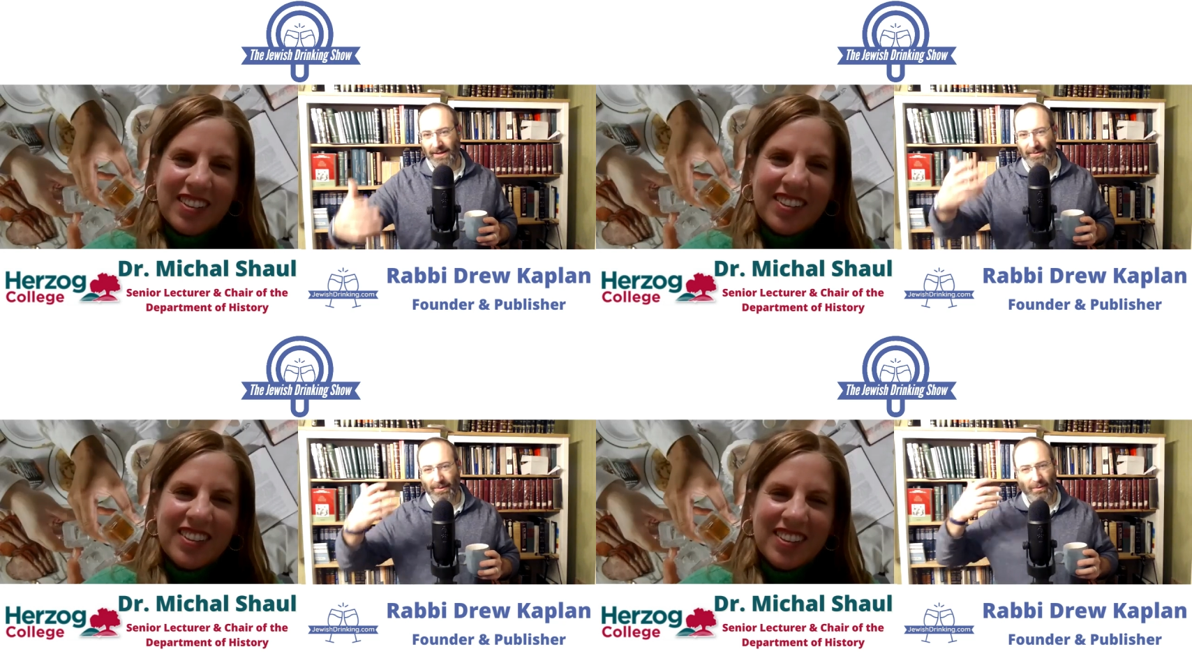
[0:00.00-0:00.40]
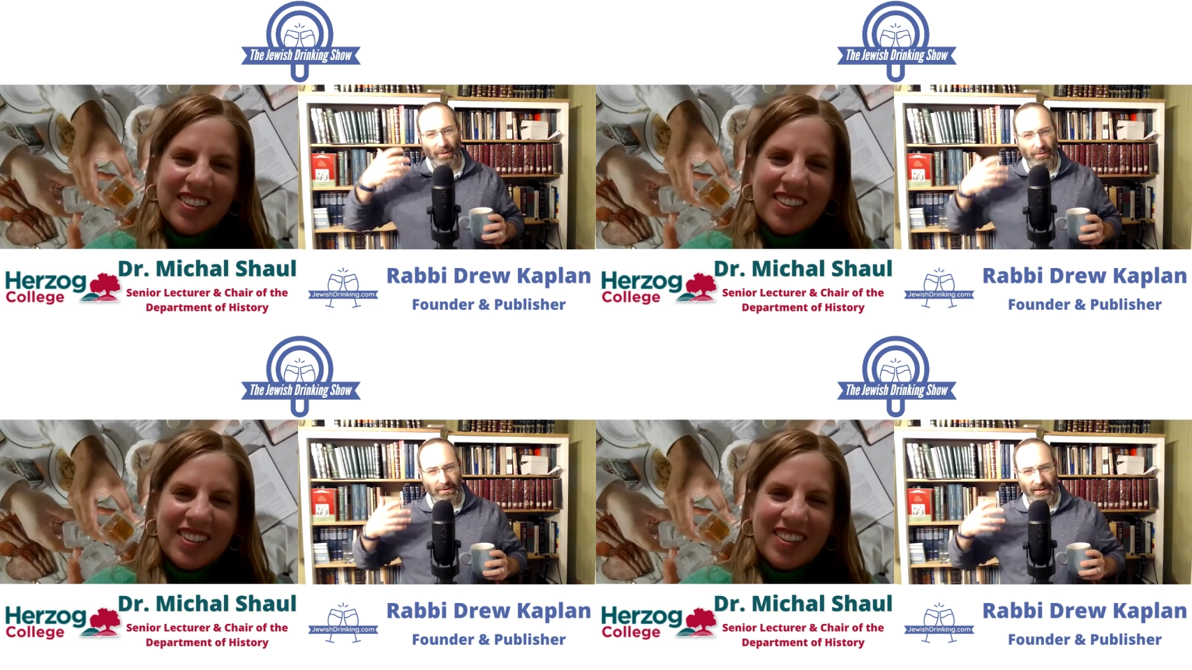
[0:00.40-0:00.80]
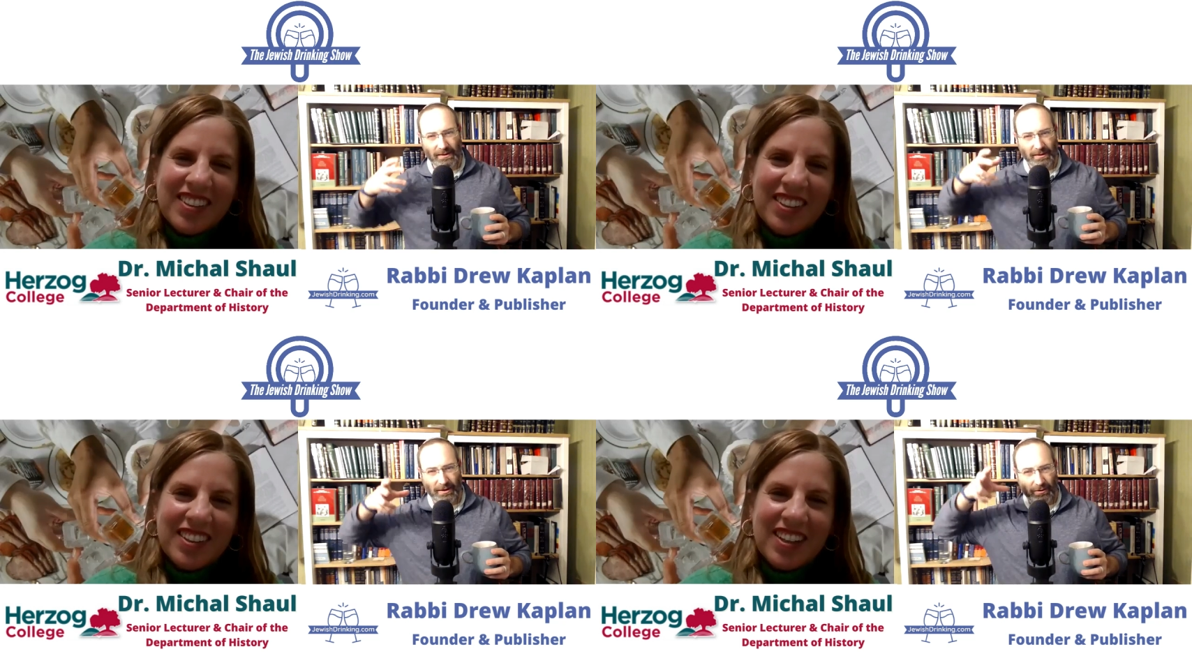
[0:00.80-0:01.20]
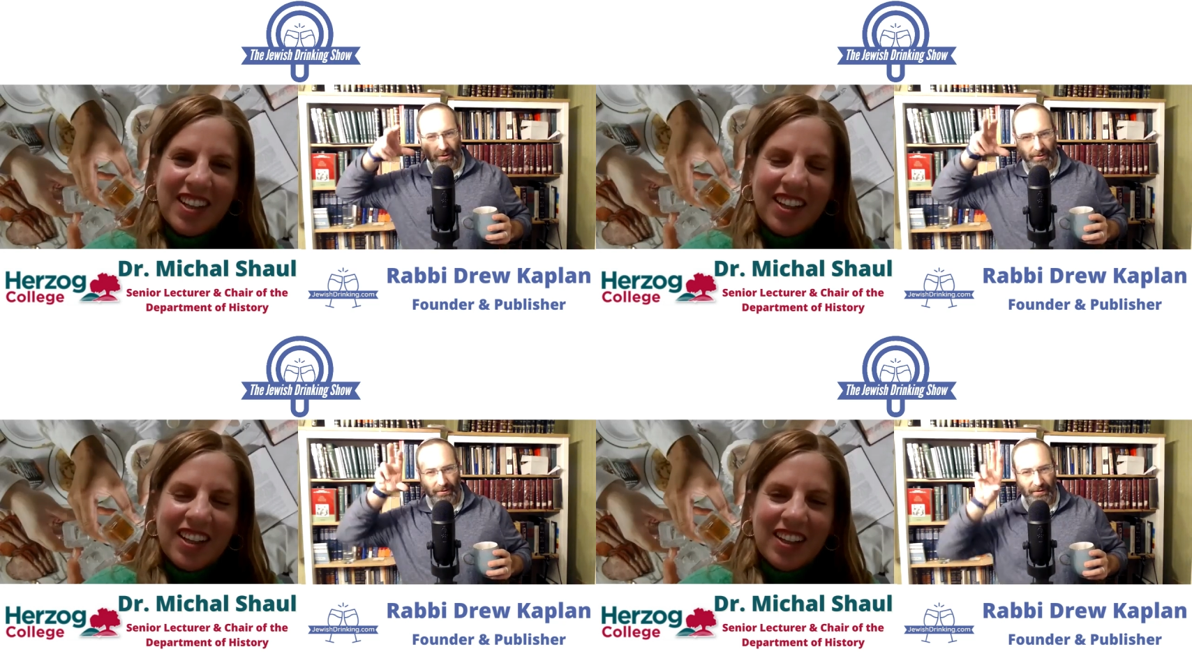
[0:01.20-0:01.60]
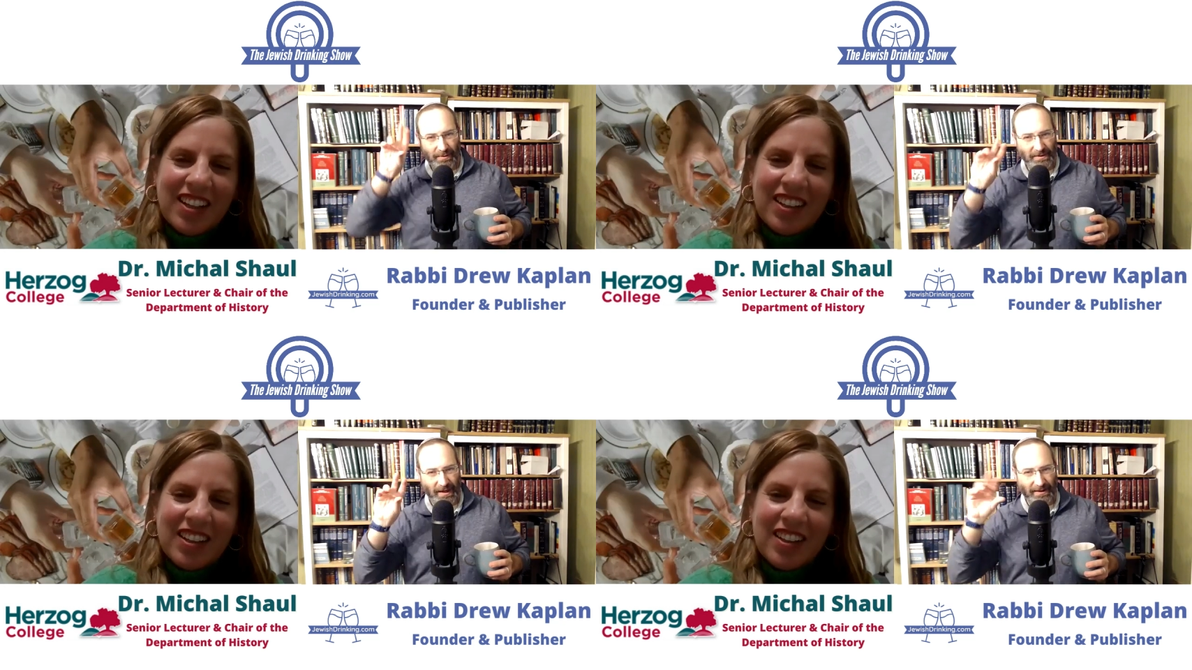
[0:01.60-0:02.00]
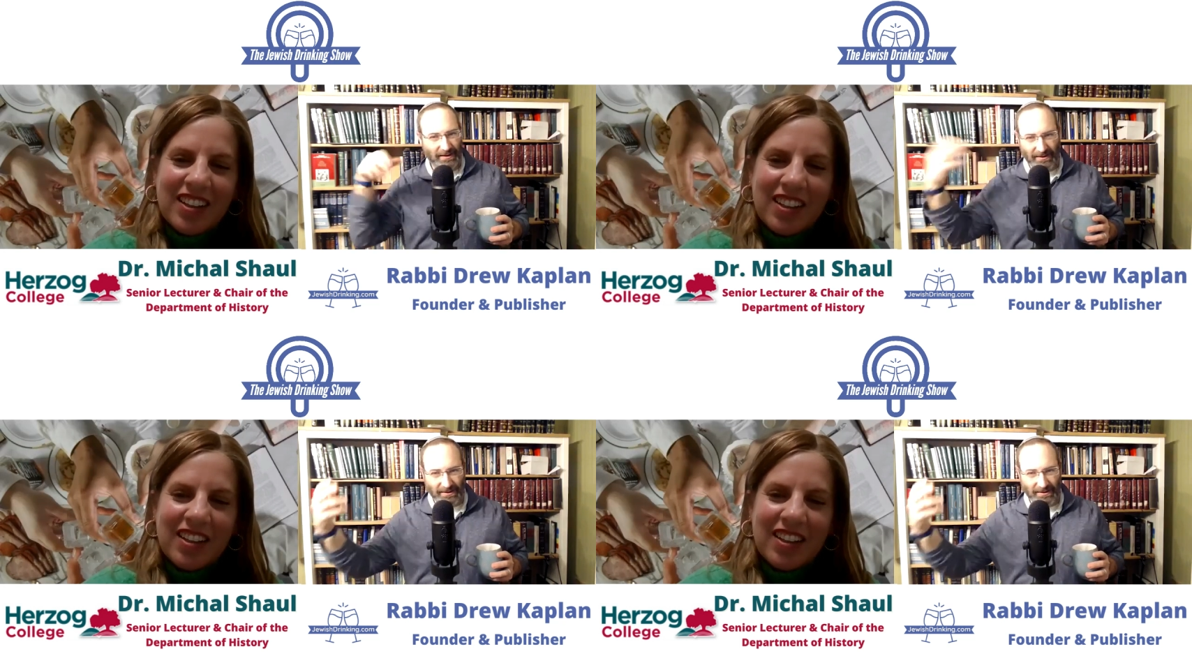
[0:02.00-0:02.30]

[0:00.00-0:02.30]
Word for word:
Speaker 1: time but what was it you know on the flip side this